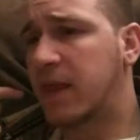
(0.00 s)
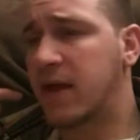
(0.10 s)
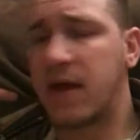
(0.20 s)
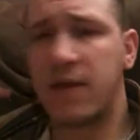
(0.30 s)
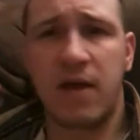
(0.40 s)

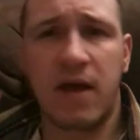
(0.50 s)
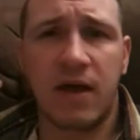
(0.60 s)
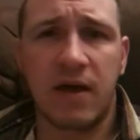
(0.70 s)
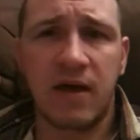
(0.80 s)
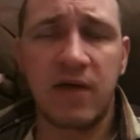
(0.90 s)
The
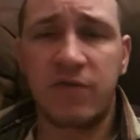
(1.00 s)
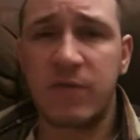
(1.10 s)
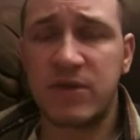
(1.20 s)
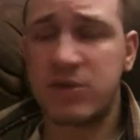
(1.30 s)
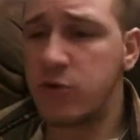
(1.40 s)

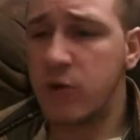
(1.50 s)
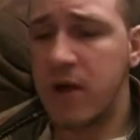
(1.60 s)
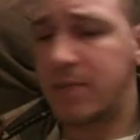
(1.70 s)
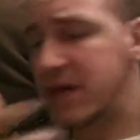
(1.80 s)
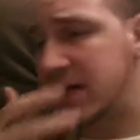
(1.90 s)
infamous new
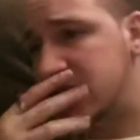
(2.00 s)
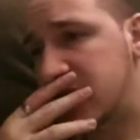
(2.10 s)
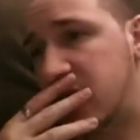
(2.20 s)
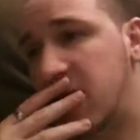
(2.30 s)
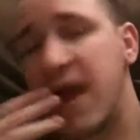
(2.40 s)
IPs,
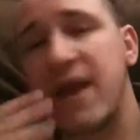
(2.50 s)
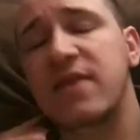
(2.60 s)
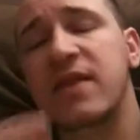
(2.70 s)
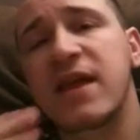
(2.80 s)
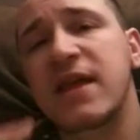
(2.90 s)
or
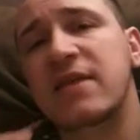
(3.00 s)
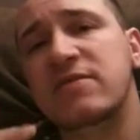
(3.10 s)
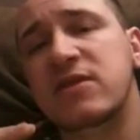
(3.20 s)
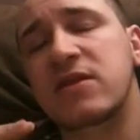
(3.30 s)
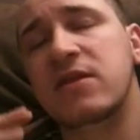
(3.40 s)
anything that
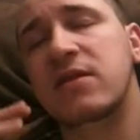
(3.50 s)
gives